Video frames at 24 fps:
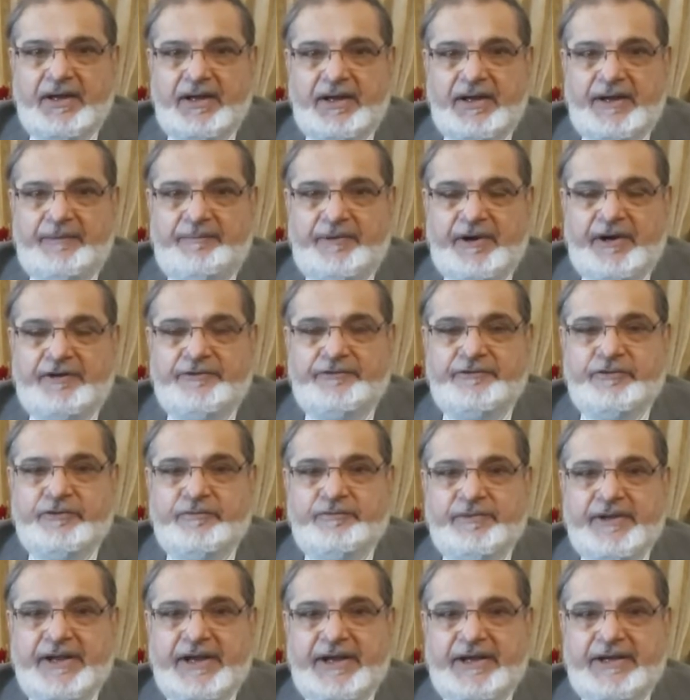Apart
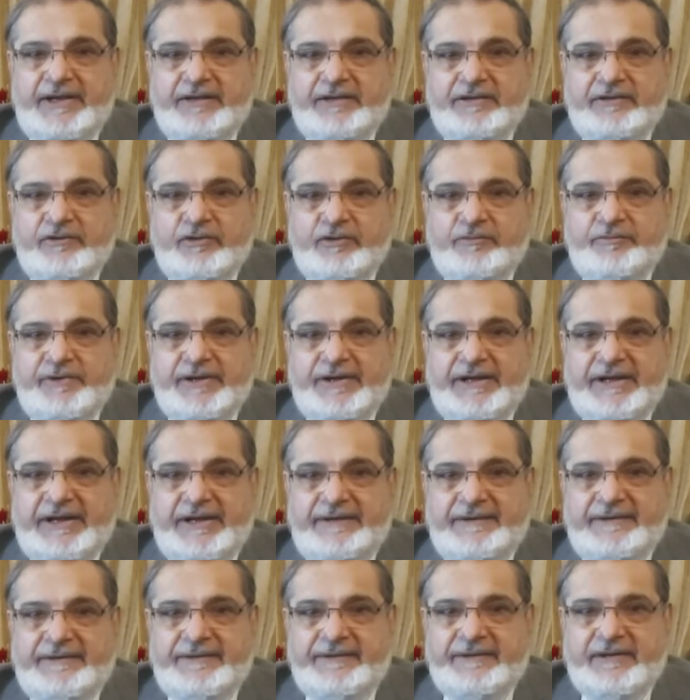from that, the government
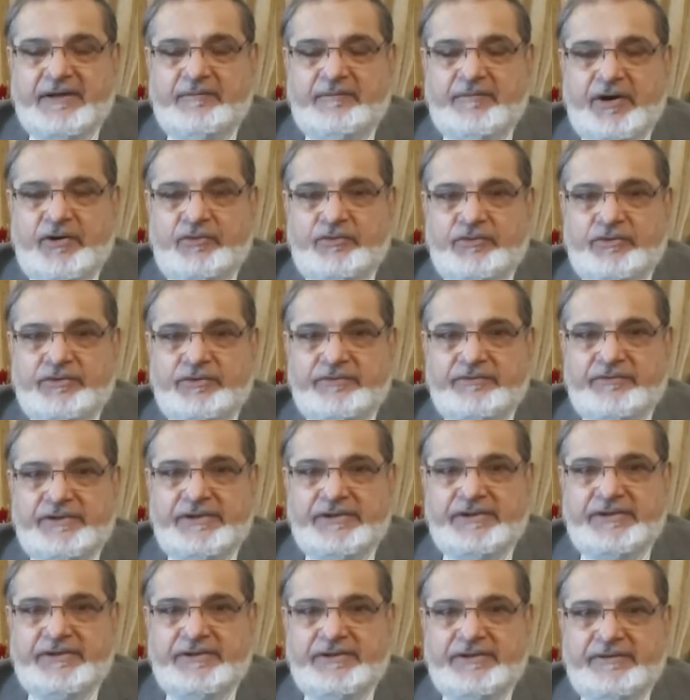has come out
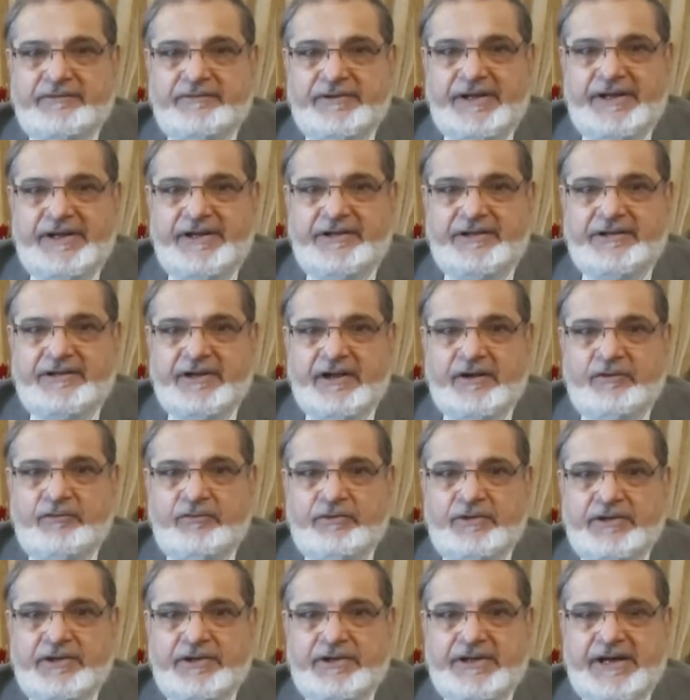with very
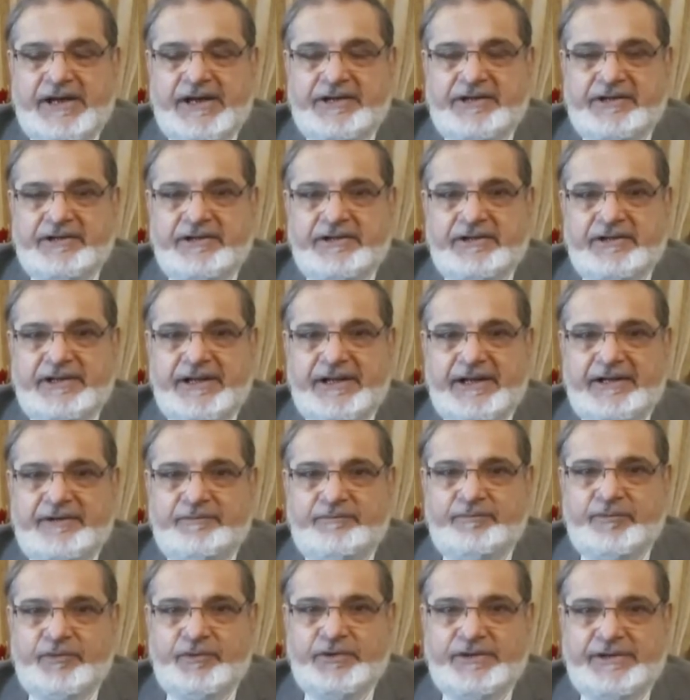sound national
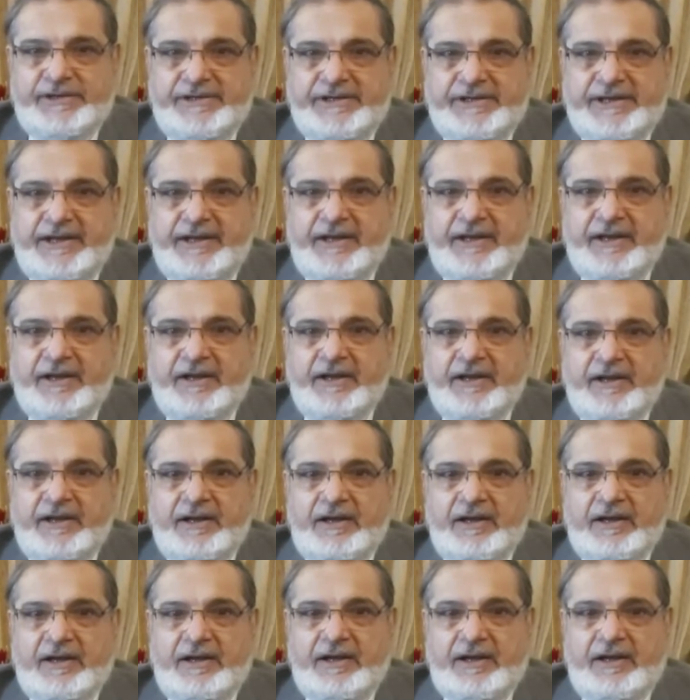health policy.
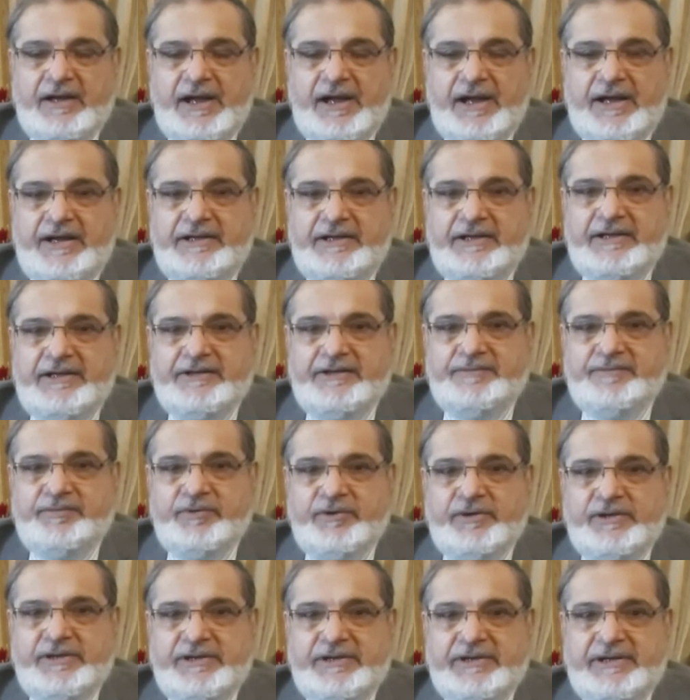And in this
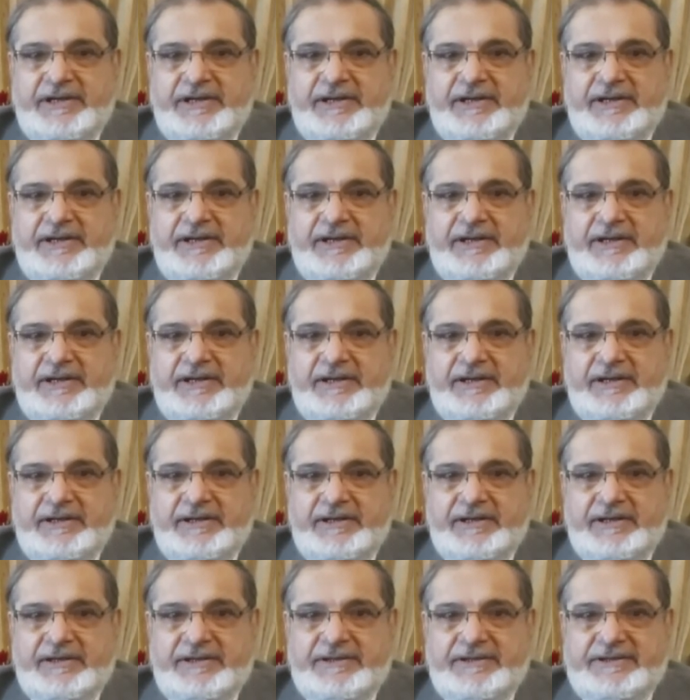
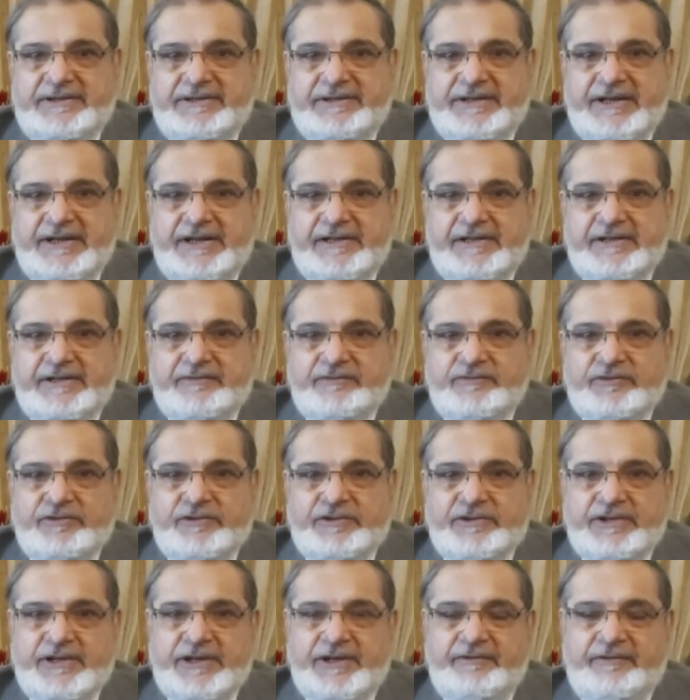policy, the stress
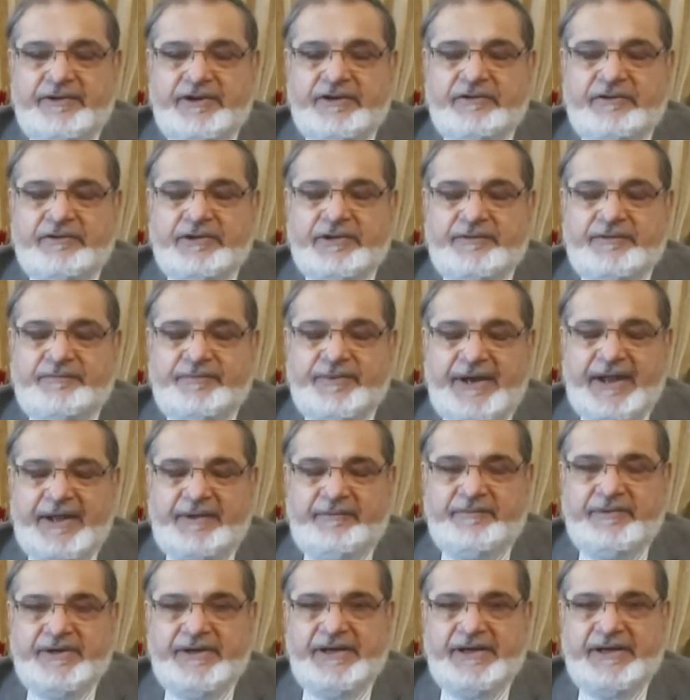was given on the
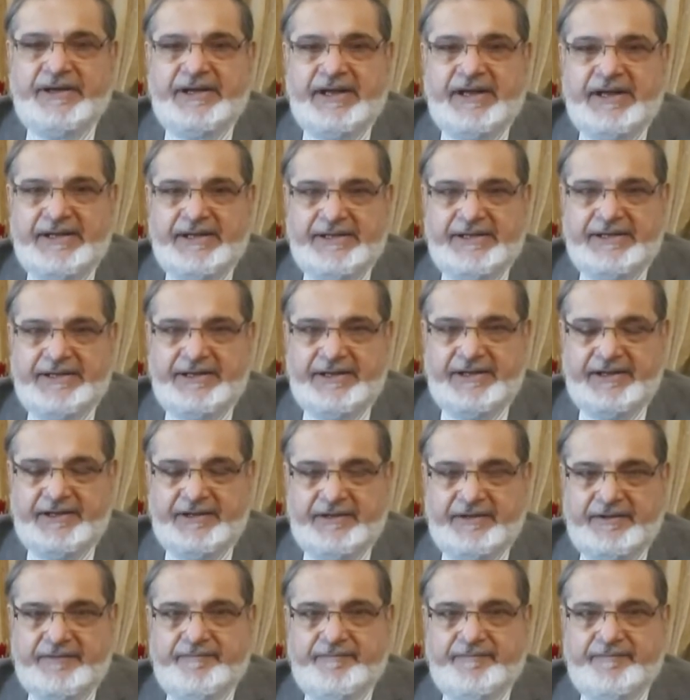primary health care.